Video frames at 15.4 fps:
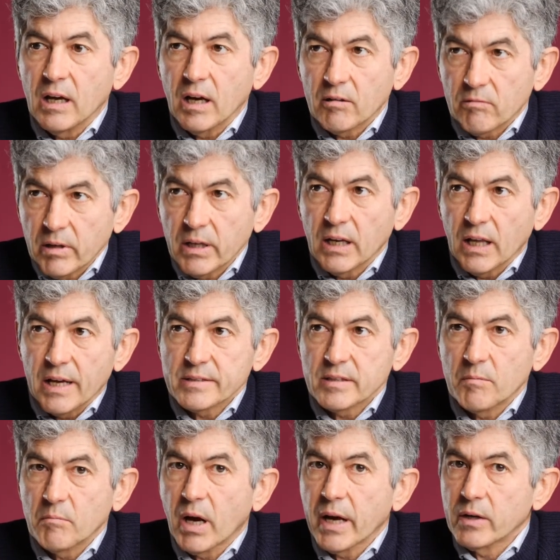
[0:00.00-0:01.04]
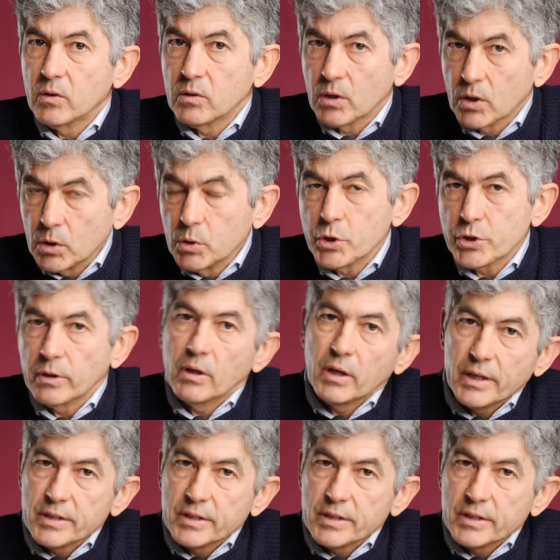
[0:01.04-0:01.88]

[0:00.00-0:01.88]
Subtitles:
I realize that my conclusion